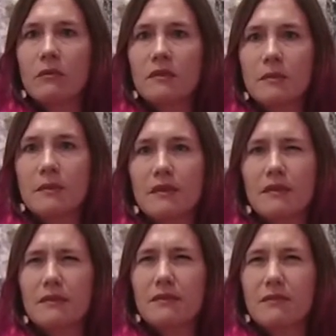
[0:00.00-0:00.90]

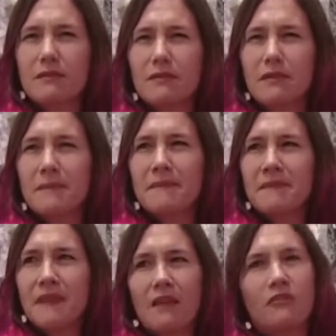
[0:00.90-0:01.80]
sort
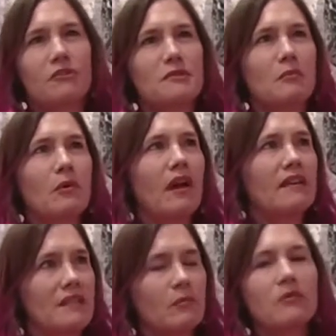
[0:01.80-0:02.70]
of, I don't know,
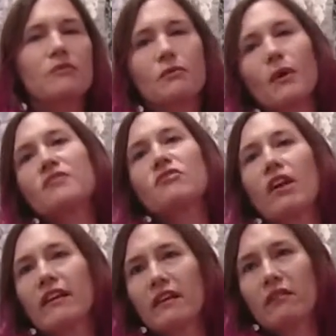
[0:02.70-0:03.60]
surprising, but it was quite
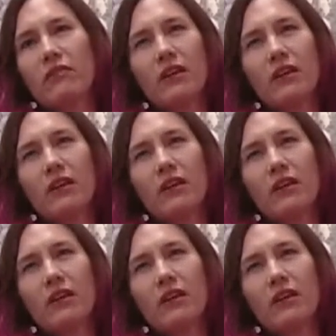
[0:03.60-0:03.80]
striking for